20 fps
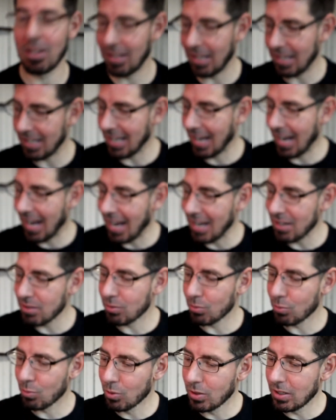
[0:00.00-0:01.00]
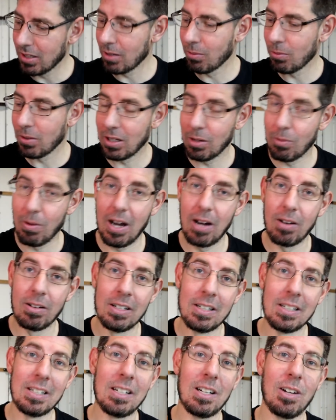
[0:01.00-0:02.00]
so they cast really, really well.
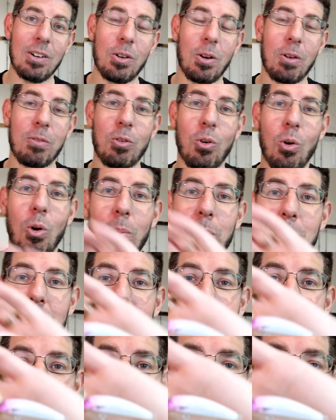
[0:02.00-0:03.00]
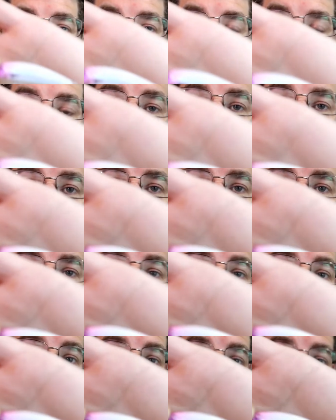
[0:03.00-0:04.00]
And I've caught plenty of redfin.